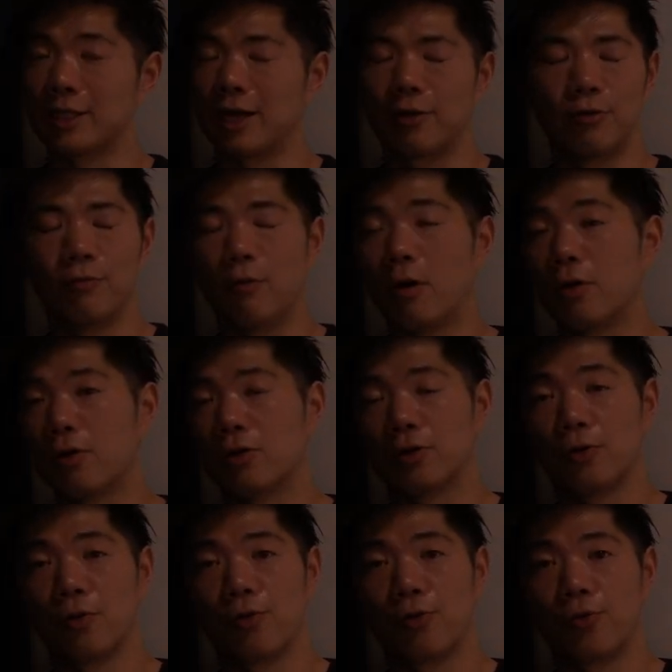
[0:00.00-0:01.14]
I don't want you to
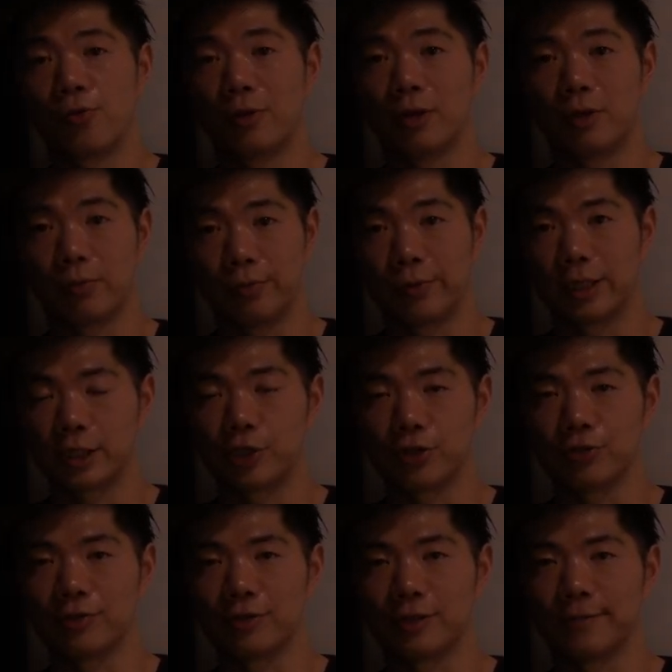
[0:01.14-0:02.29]
go through the
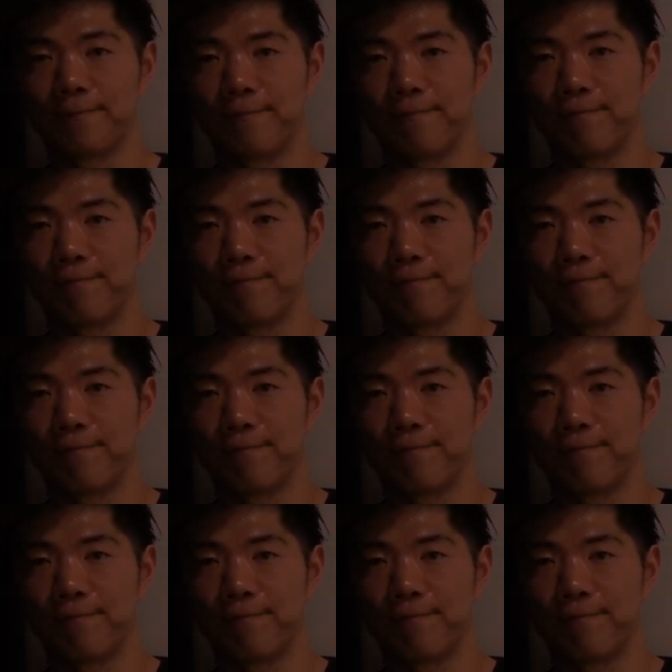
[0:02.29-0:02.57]
depressions.